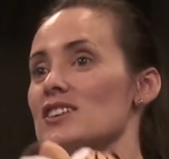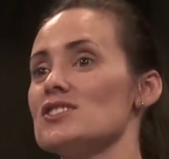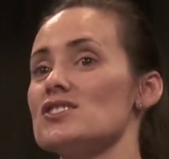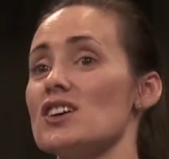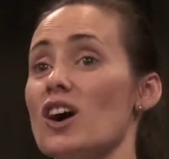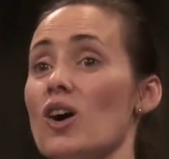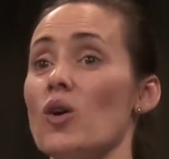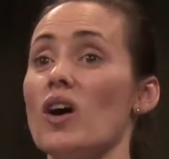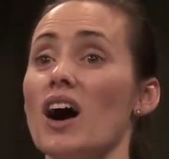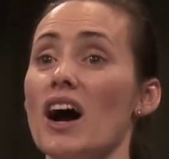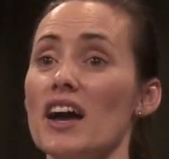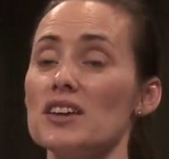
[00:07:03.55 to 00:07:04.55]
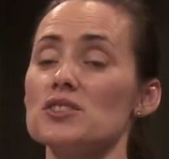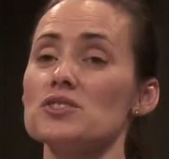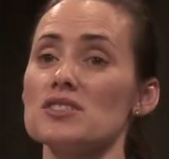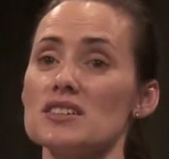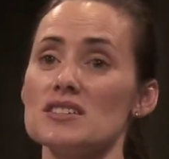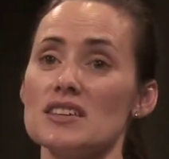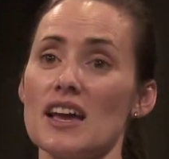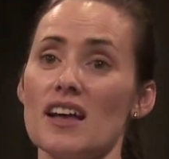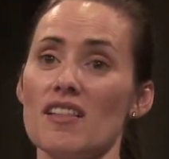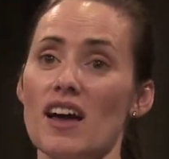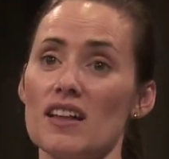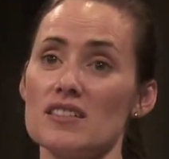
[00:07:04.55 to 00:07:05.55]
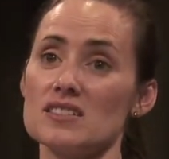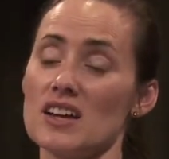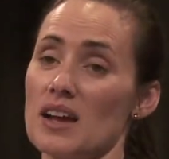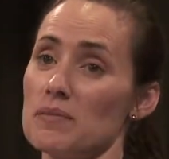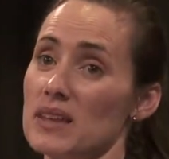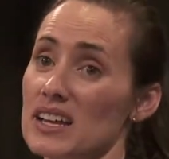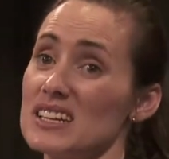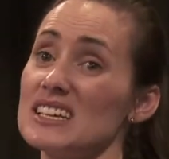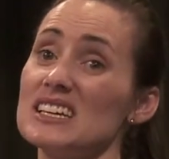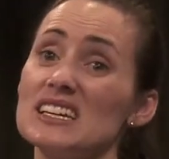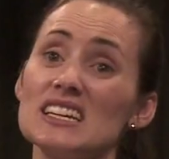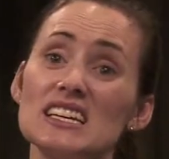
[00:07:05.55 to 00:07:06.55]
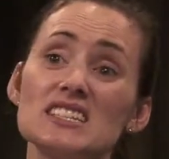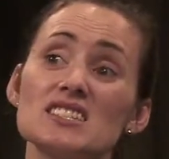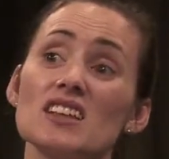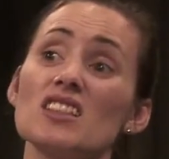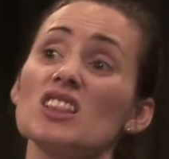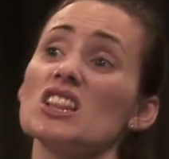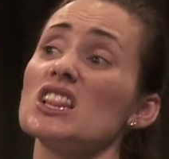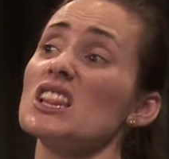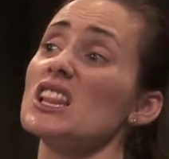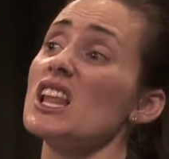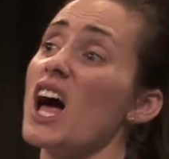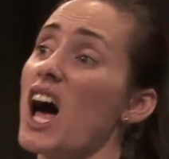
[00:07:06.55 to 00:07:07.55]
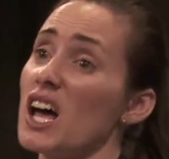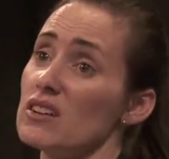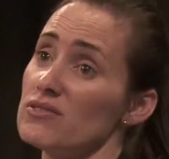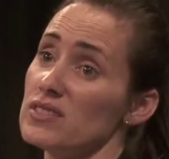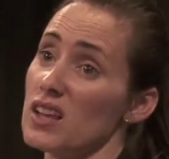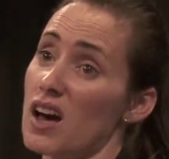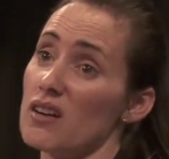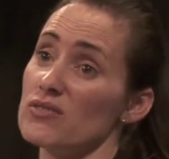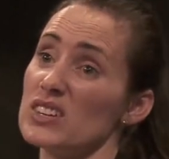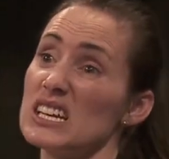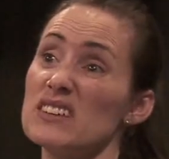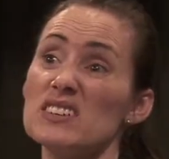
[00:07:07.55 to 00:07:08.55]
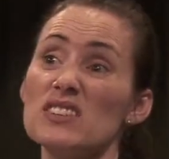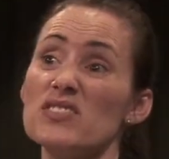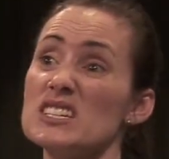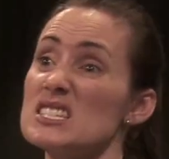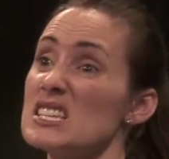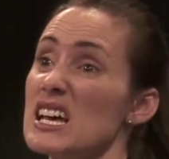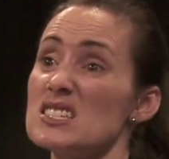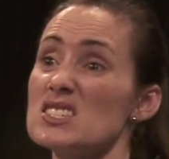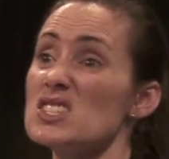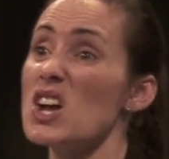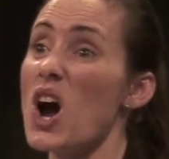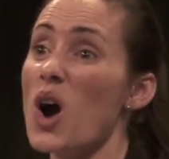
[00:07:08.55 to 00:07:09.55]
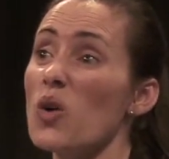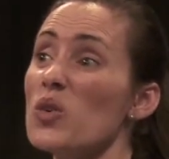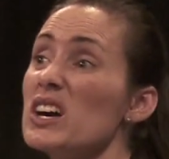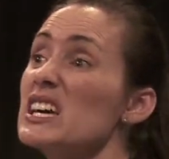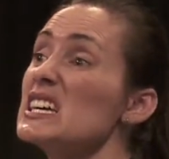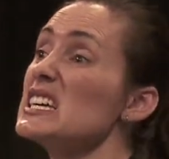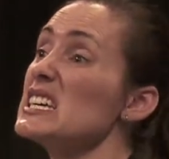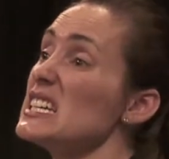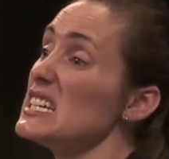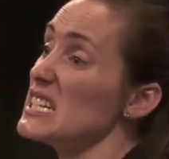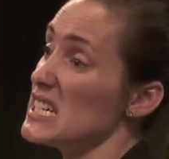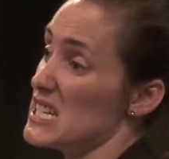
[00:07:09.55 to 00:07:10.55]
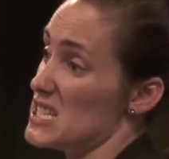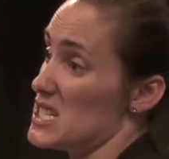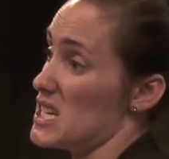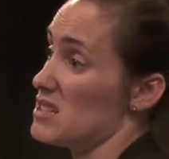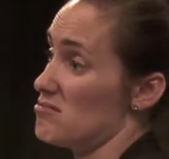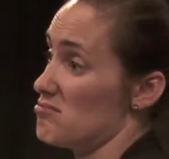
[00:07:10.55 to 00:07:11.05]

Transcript: So I usually say a lot of the time that he needs a lot of love. Even if he says no, he needs it.